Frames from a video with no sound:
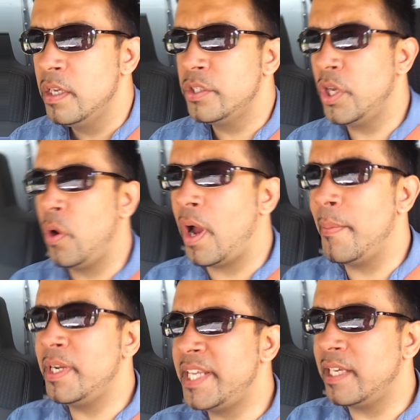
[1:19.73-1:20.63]
So I'm
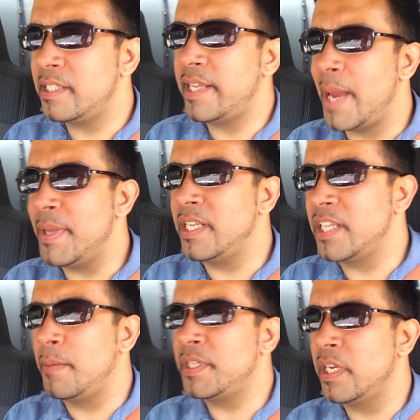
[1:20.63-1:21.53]
going to take a stab at this,
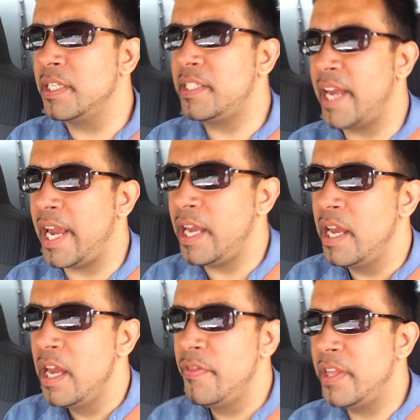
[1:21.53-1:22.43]
and I'm just going to say
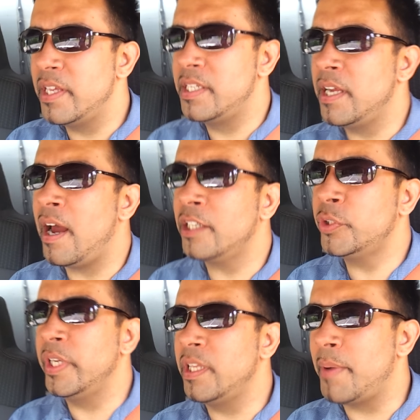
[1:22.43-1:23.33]
that the
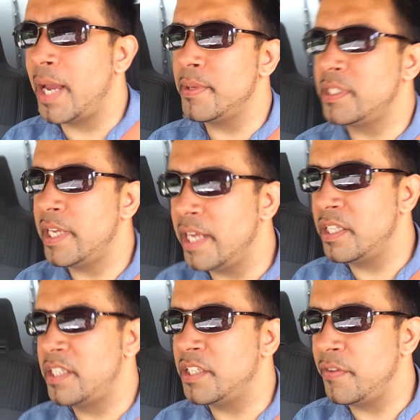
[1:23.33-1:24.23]
doctrine the Bible says,
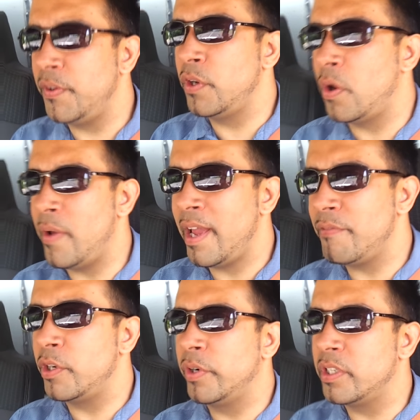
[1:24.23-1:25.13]
it says if you don't have
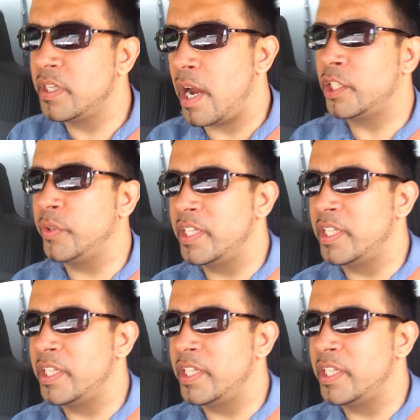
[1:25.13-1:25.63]
the real doctrine,